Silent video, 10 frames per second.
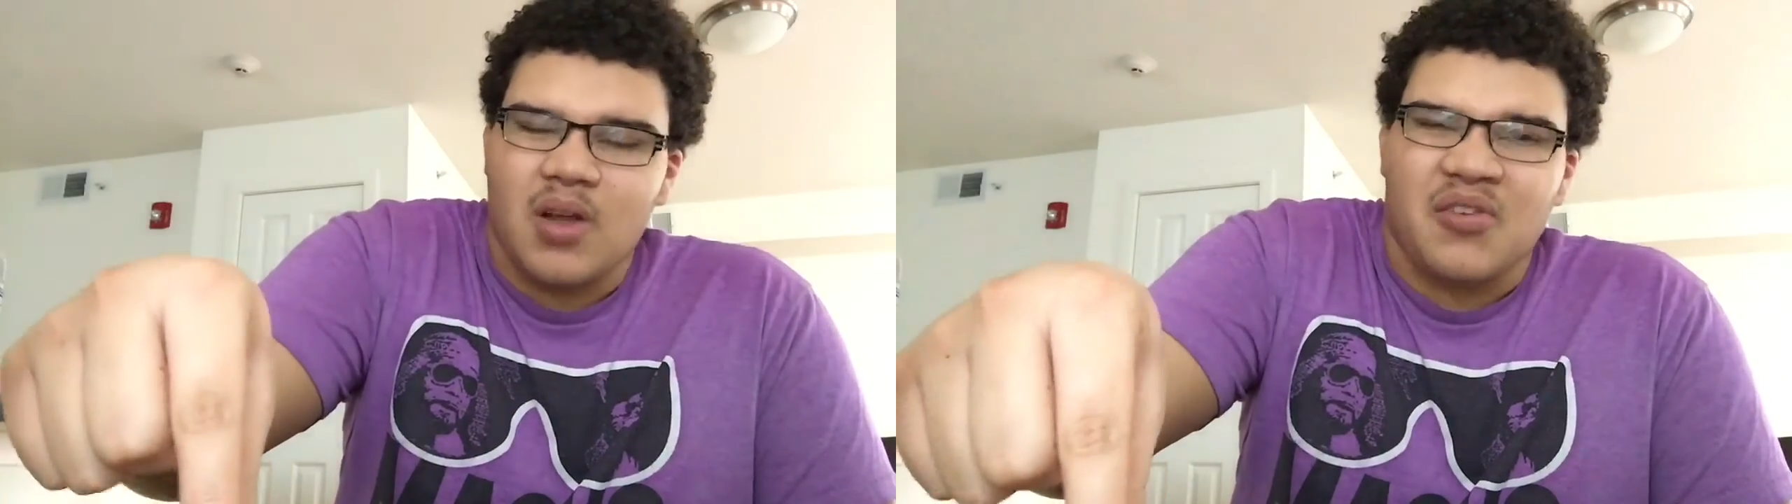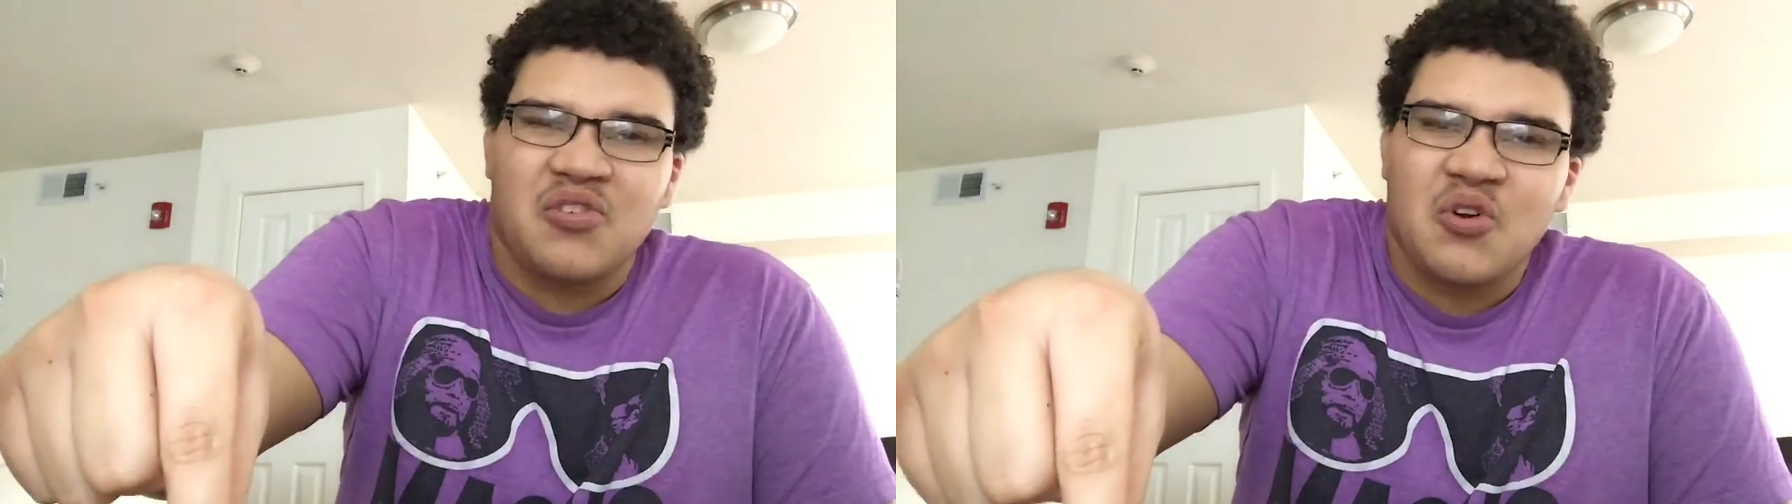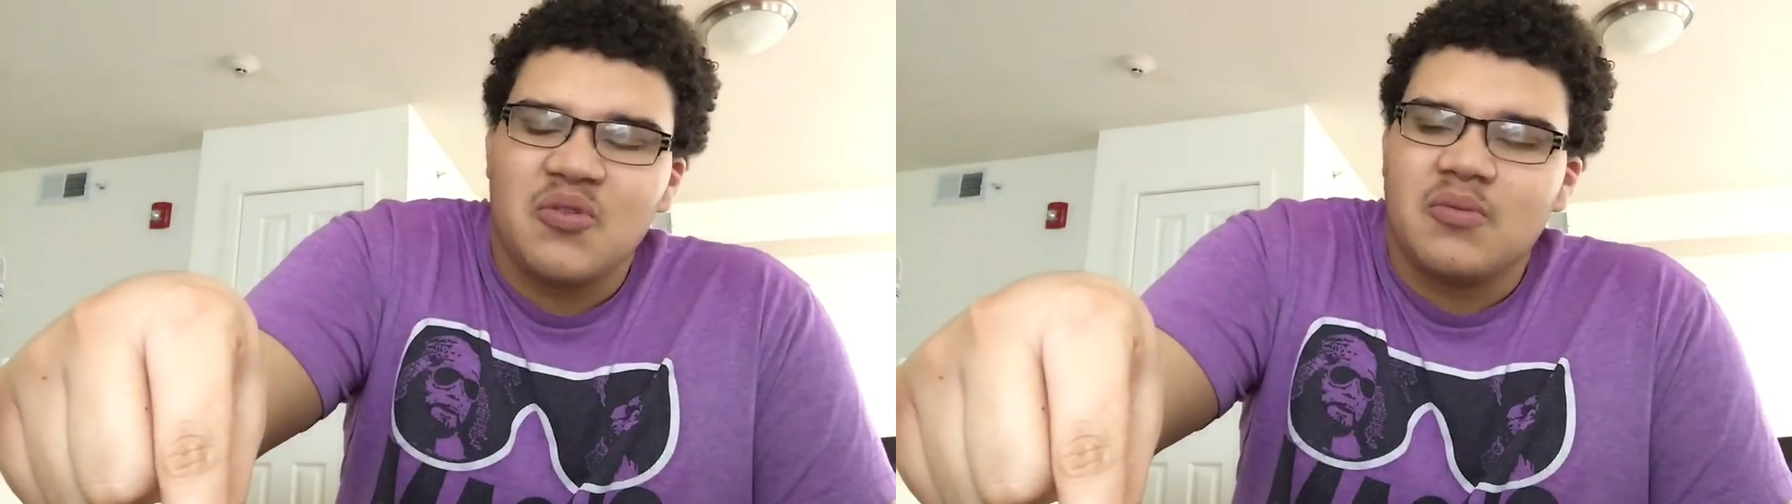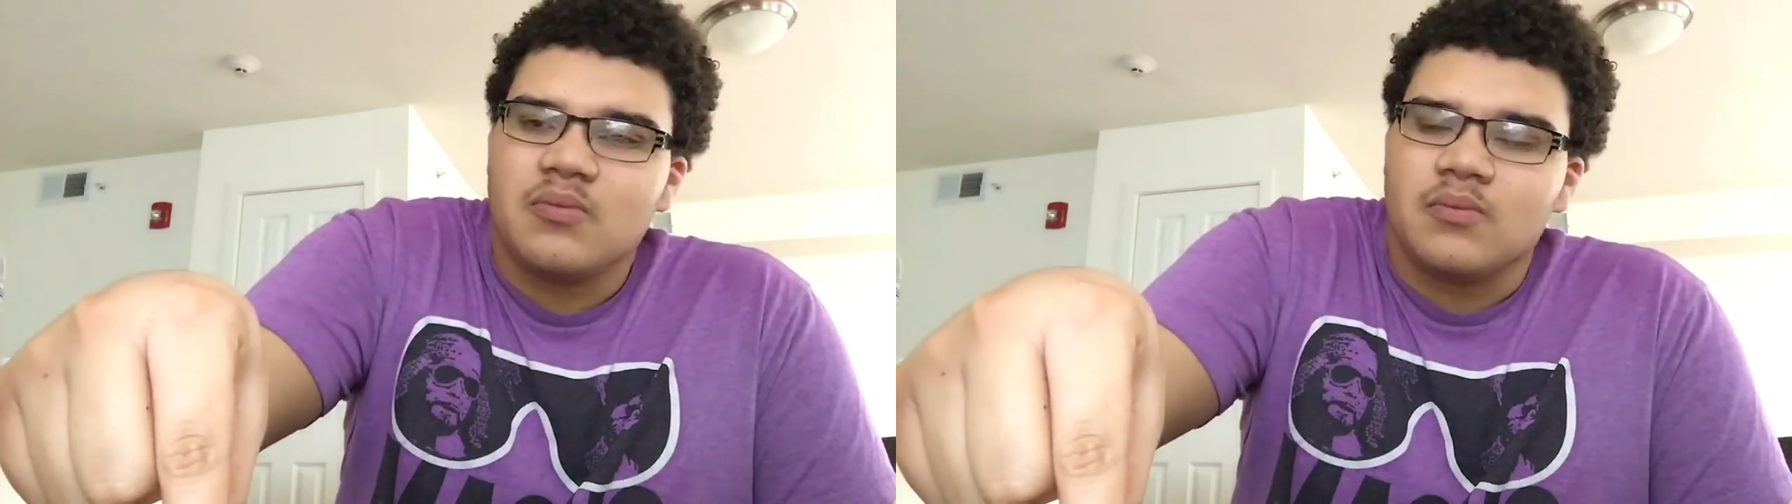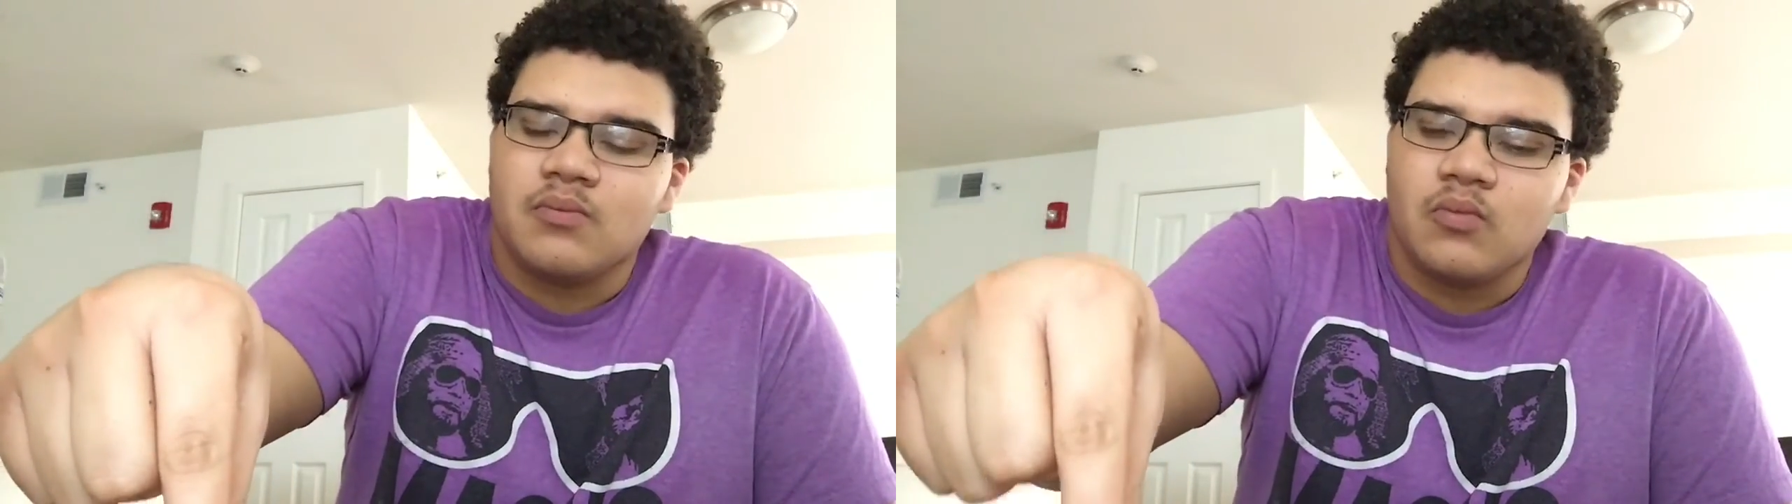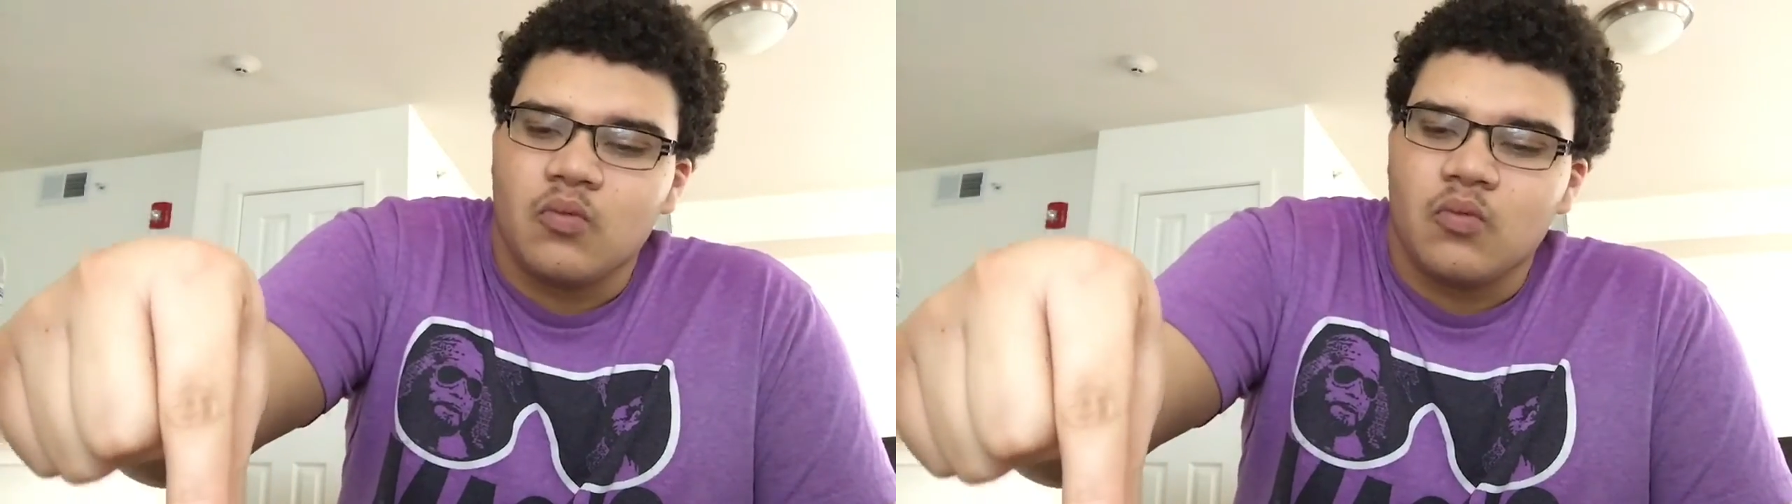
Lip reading: certain